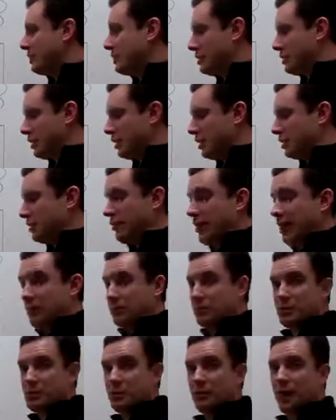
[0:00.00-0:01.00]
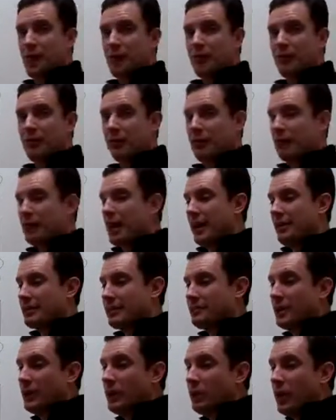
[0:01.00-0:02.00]
secure them as well? And we have to
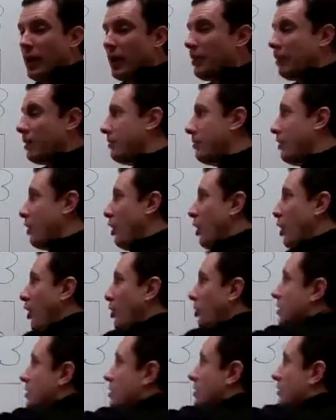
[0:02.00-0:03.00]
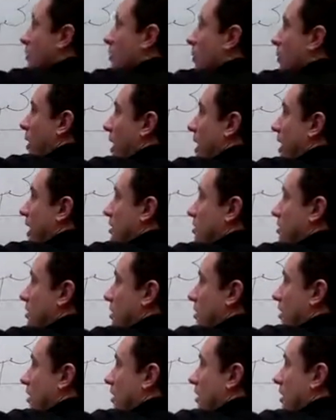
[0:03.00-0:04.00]
be aware of all the different ways
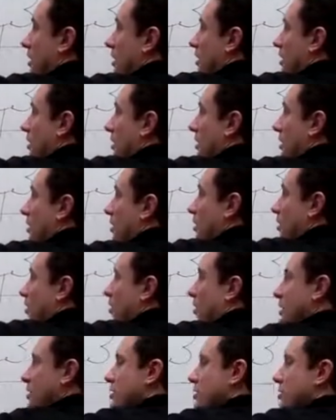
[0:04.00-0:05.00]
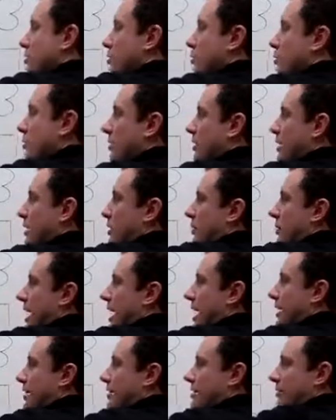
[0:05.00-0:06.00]
that they're going to
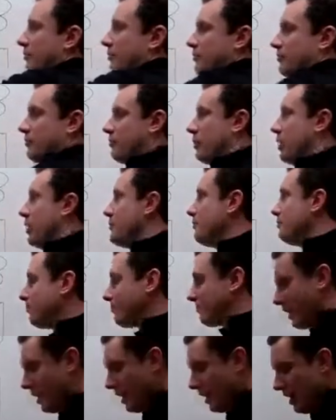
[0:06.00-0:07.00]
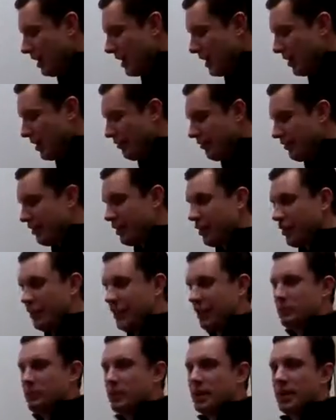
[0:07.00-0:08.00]
interact, right? And the fifth
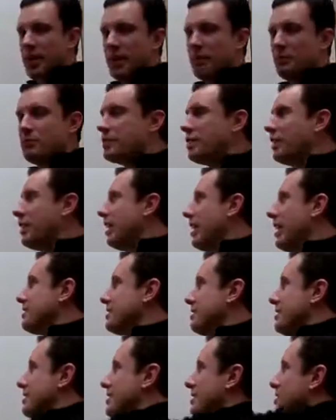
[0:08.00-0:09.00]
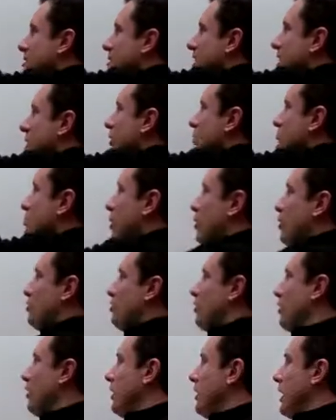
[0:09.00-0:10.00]
thing becomes, as I start dealing with multiple
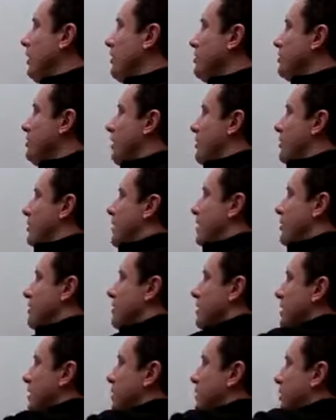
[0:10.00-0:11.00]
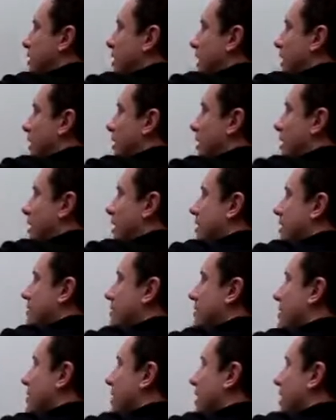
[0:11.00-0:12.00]
clouds, so I'm now dealing with Cloud
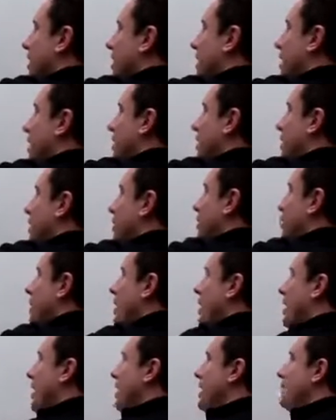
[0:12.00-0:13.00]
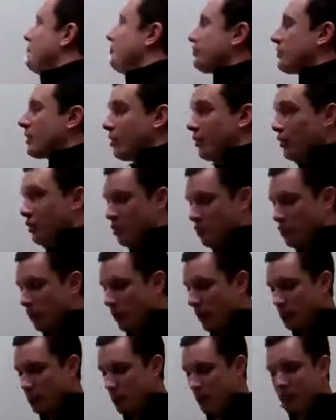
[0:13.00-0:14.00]
X and Cloud Y that are
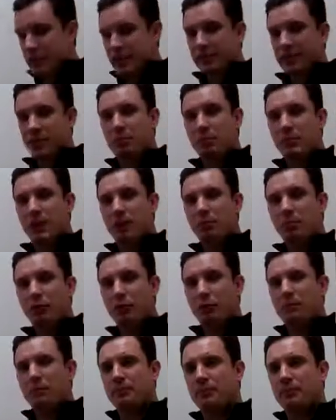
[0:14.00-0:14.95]
run by different people,